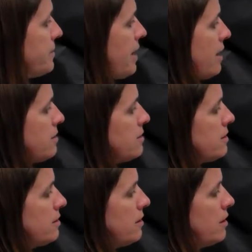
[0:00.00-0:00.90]
Tens,
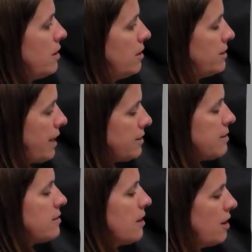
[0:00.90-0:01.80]

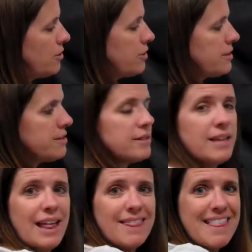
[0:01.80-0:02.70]
tenths, hundredths,
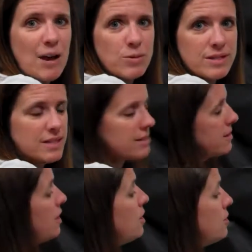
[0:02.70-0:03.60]
thousands.
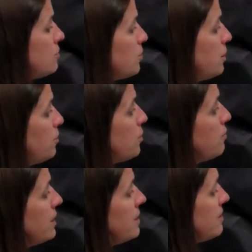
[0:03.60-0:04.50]
So you would
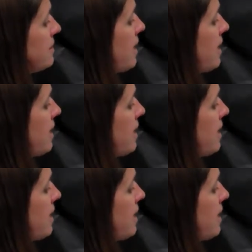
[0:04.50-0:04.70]
read this